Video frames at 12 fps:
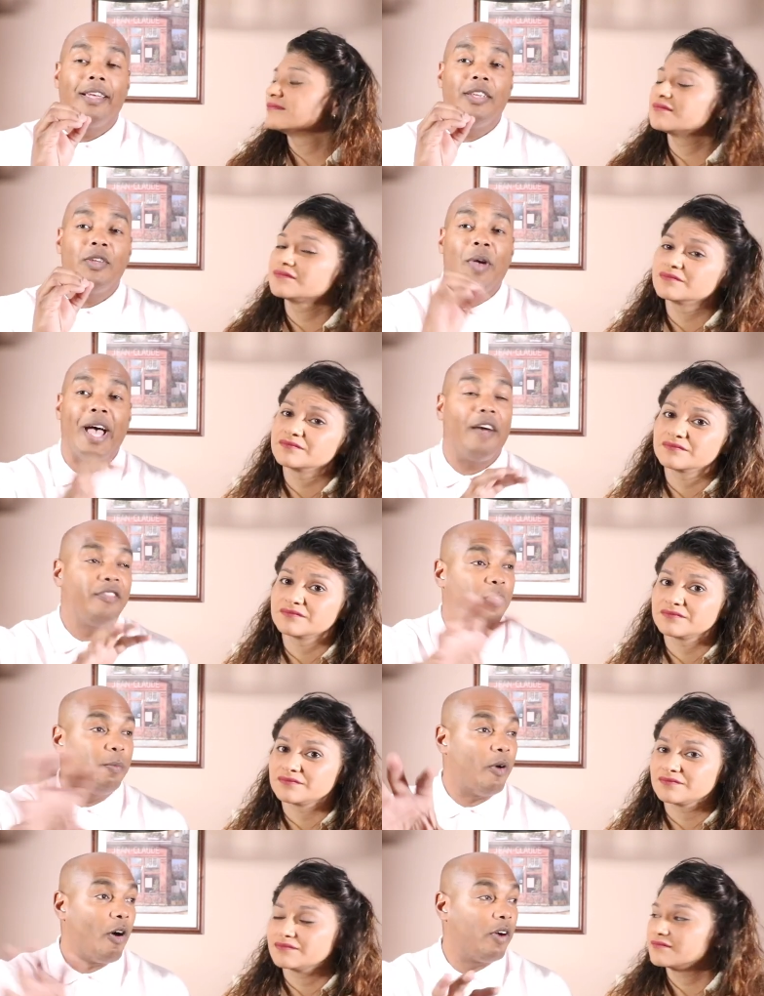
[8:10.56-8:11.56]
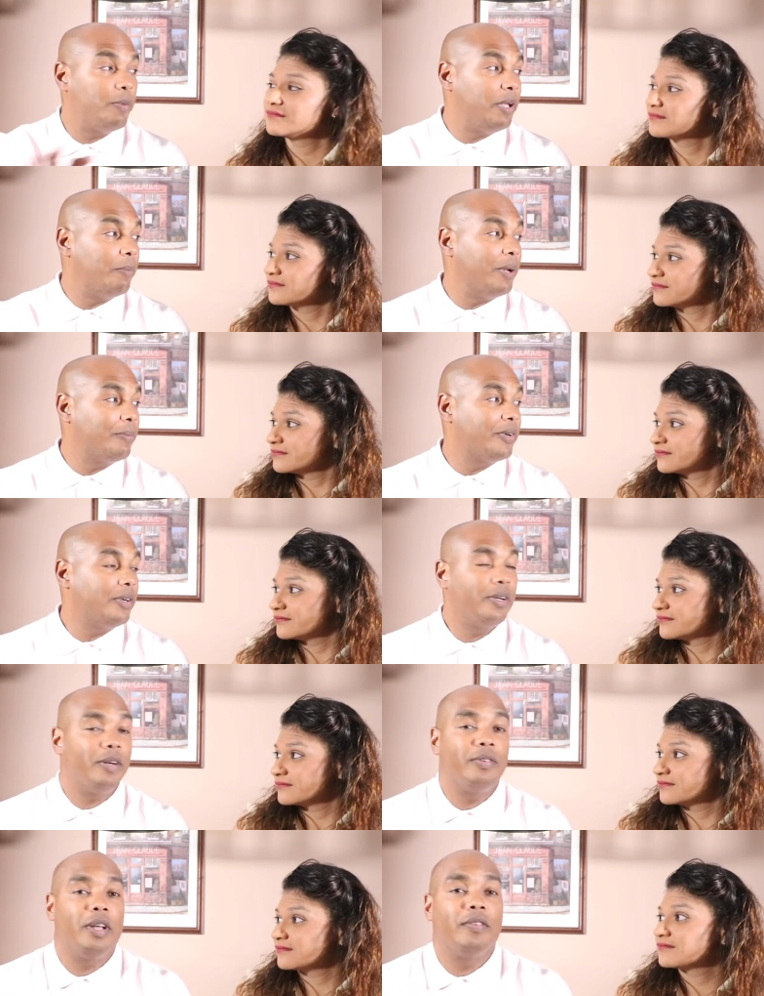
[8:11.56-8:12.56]
Speaker 1: you have to already be a member
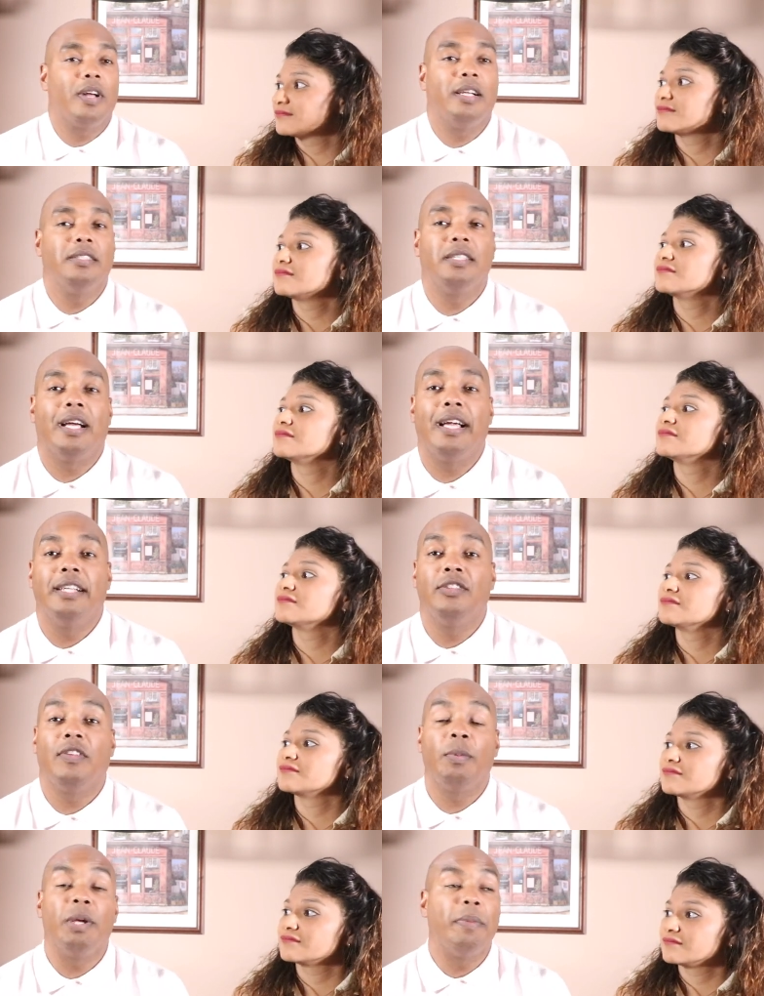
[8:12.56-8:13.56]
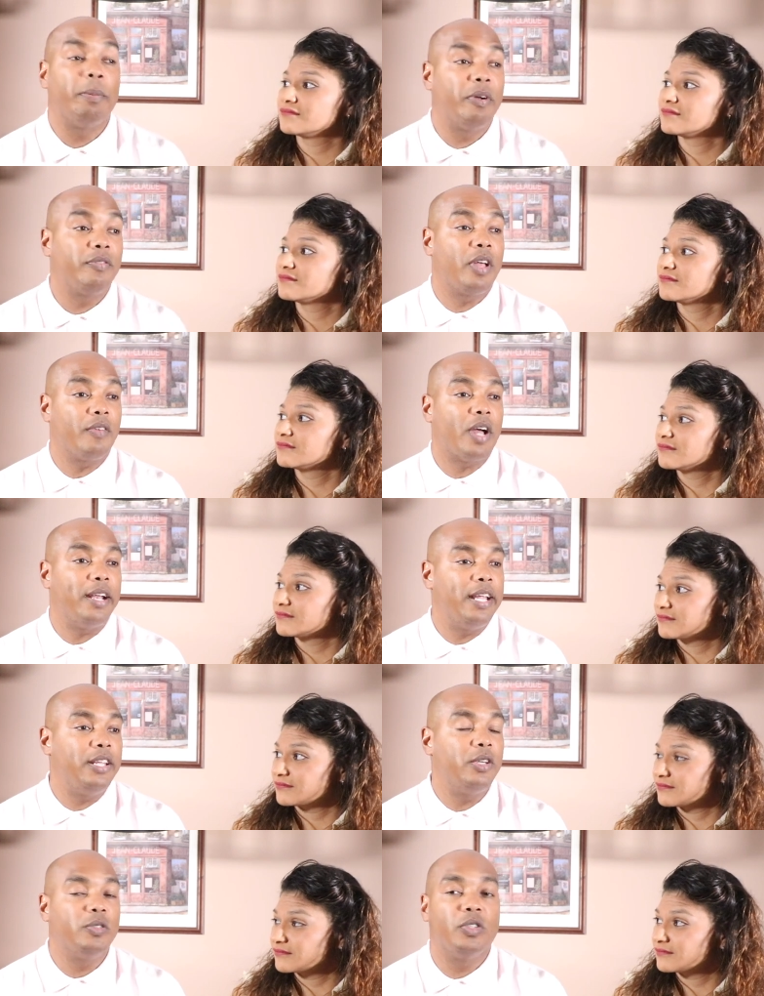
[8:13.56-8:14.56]
of GovCon Giants. You have to be a member of GovCon
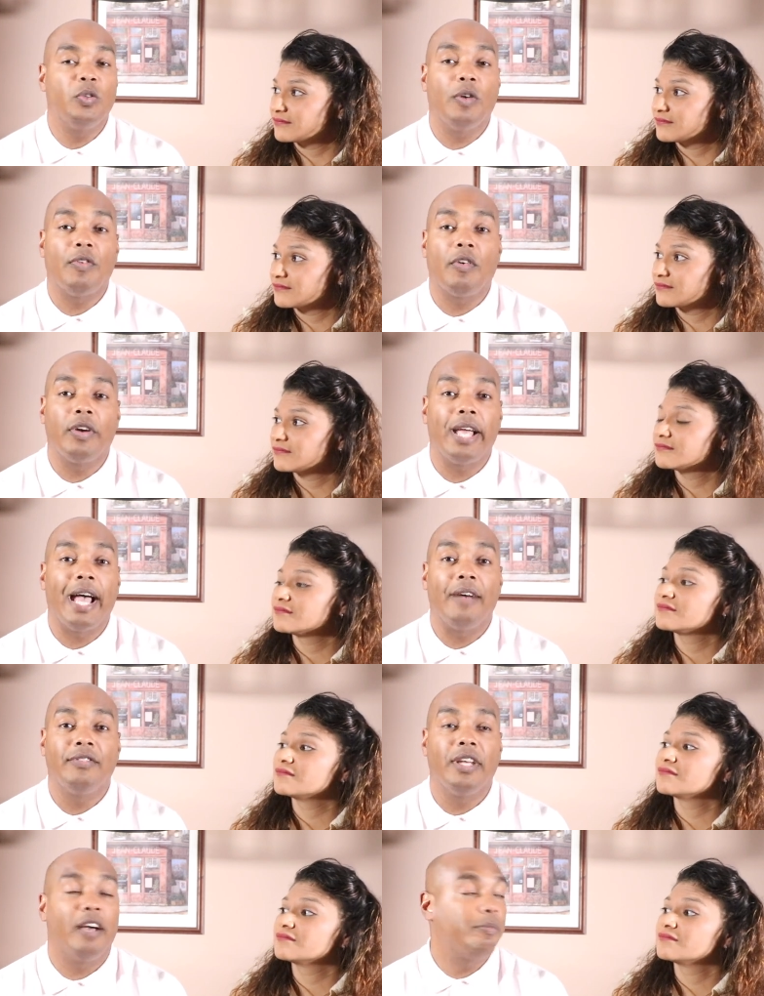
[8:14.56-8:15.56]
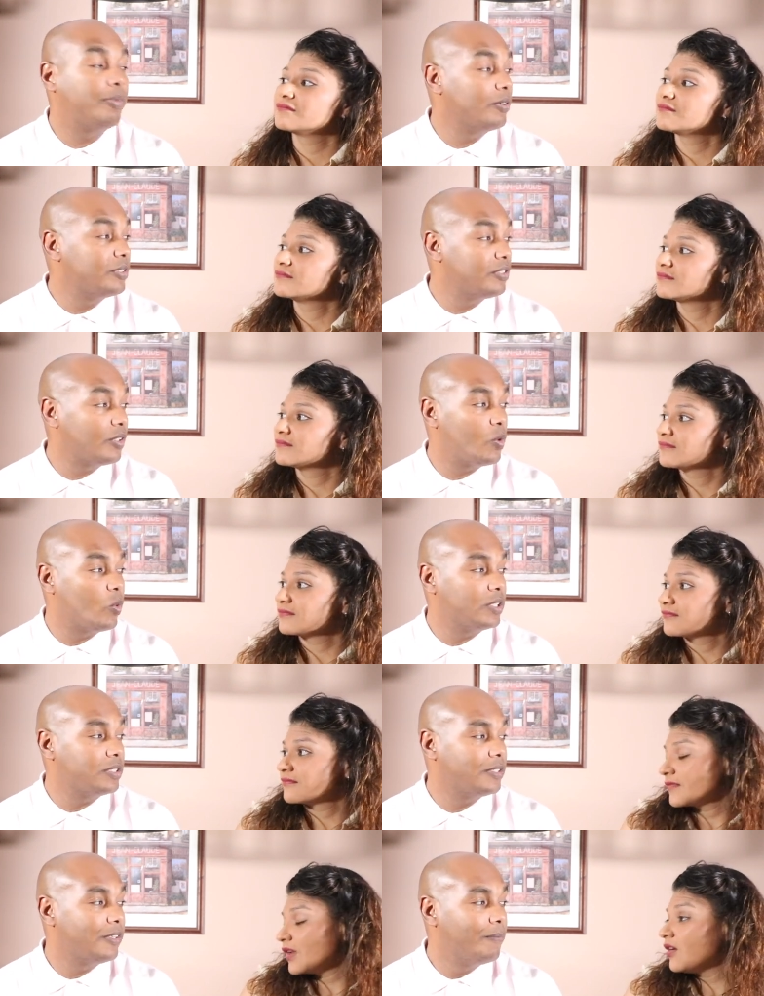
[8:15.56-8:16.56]
EDU. So you have already have to have purchased the
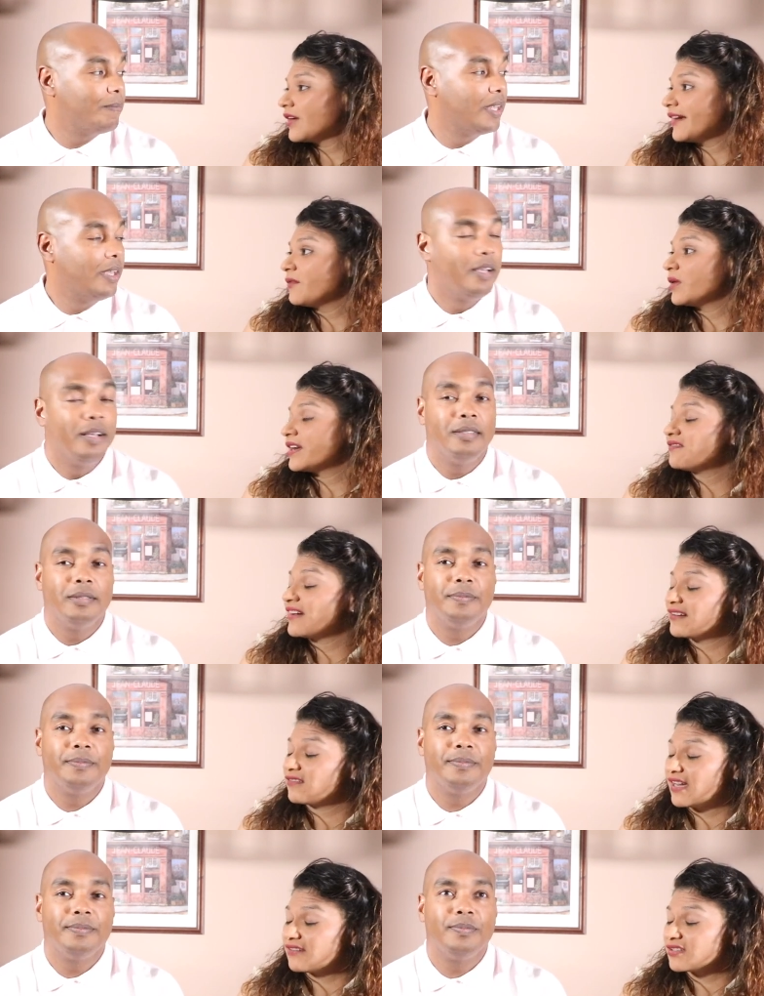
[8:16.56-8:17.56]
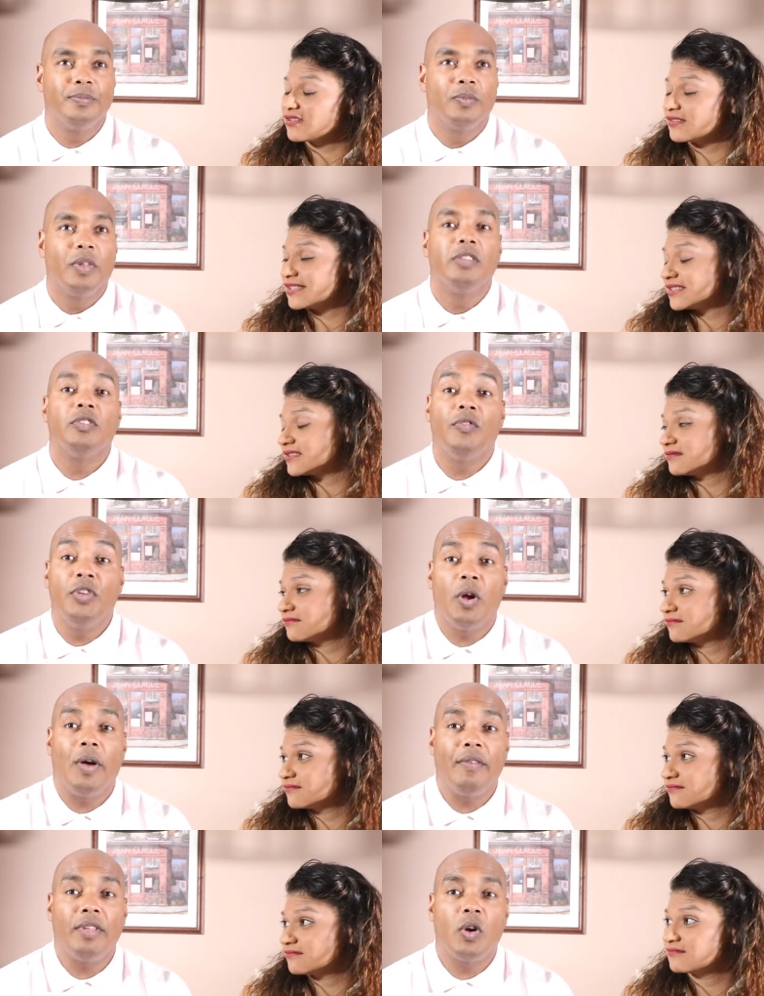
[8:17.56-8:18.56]
course.
Speaker 2: Okay, what if I don't have the course?
Speaker 1: So if you
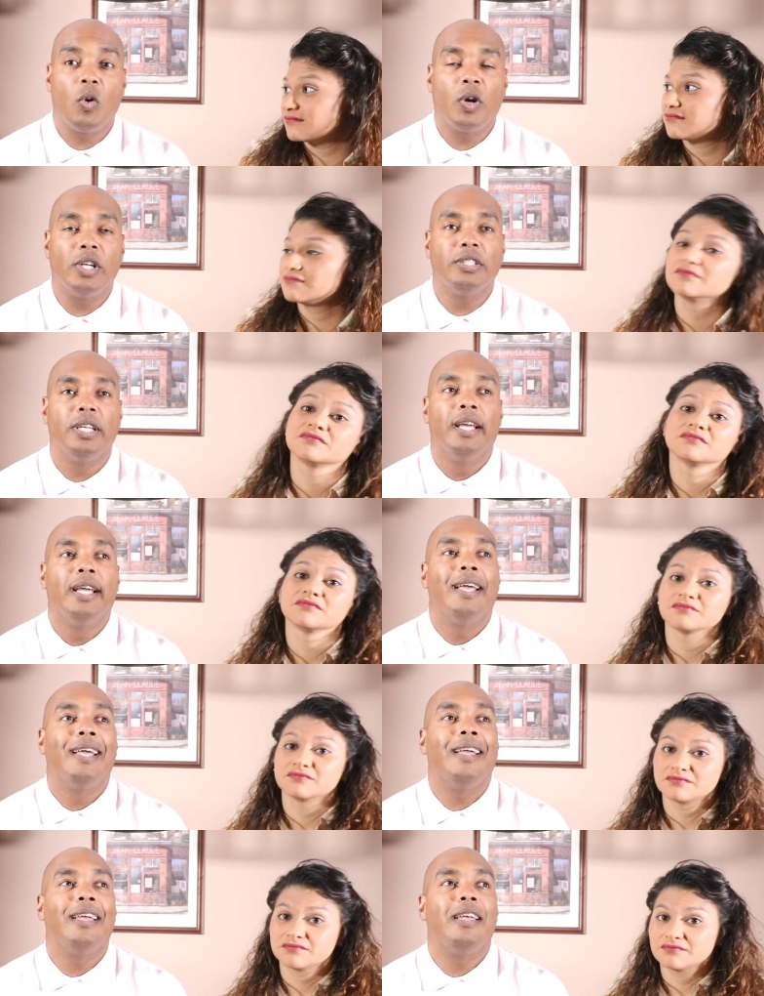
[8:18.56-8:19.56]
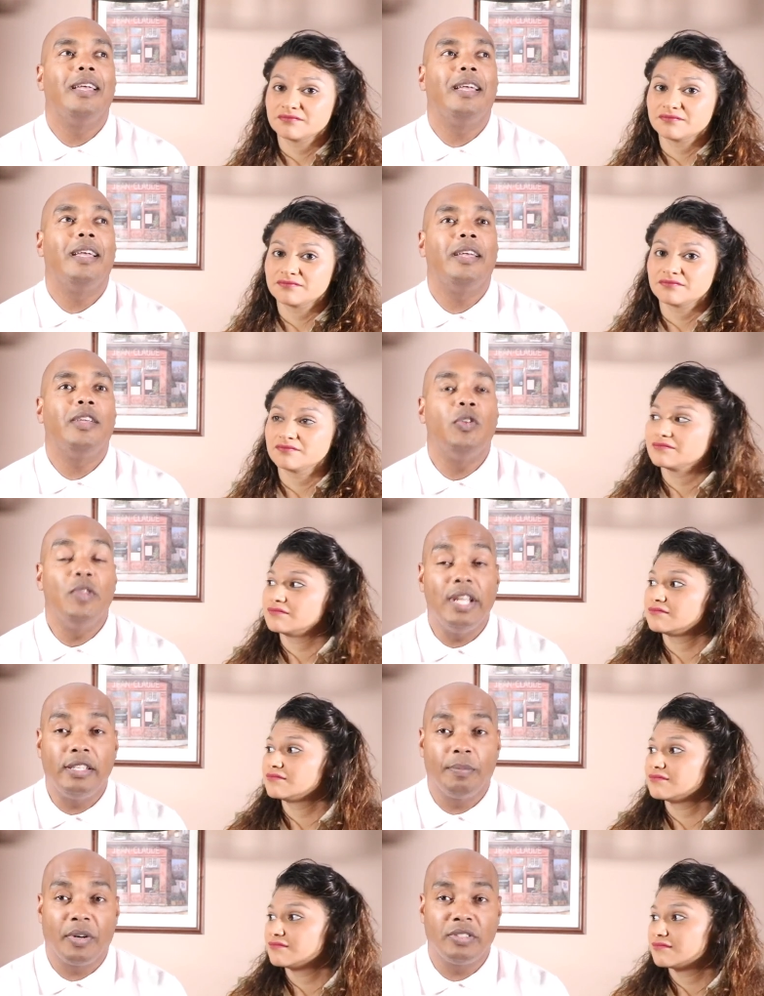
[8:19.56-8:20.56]
don't have the course, you
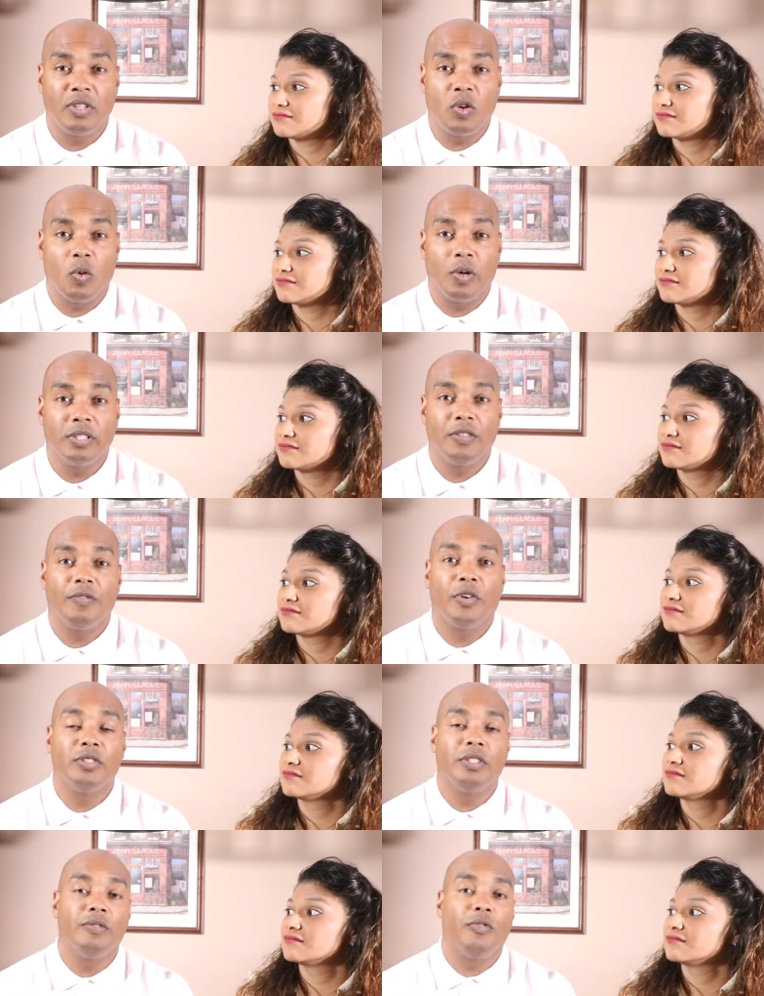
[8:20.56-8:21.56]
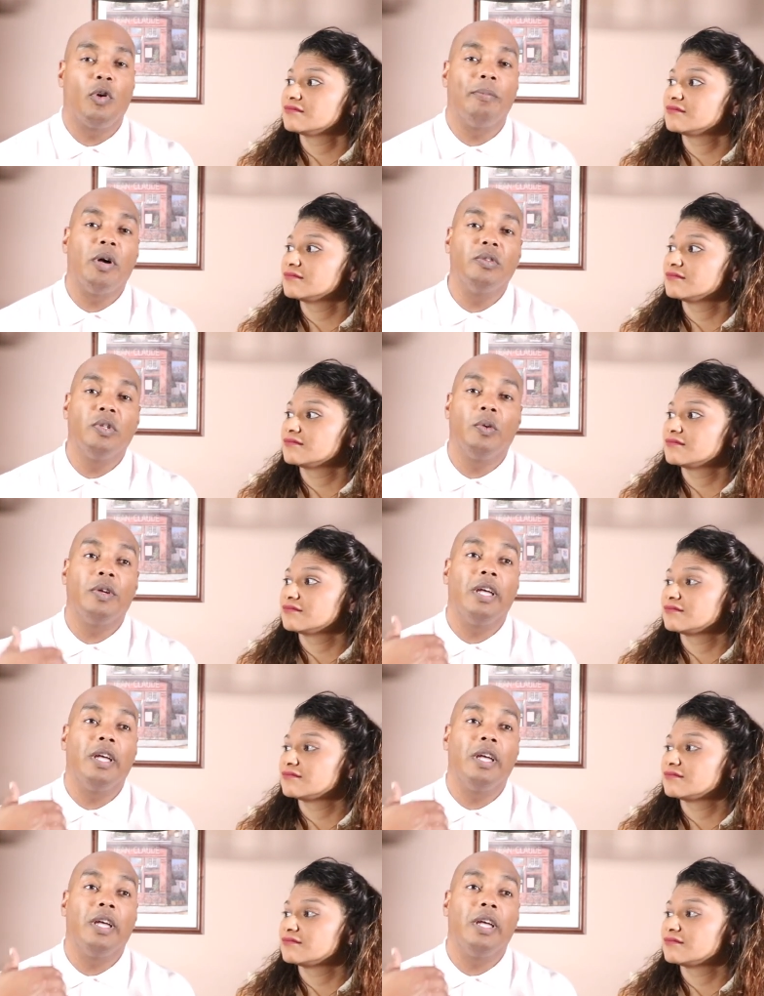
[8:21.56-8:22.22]
need to purchase the course first and foremost. So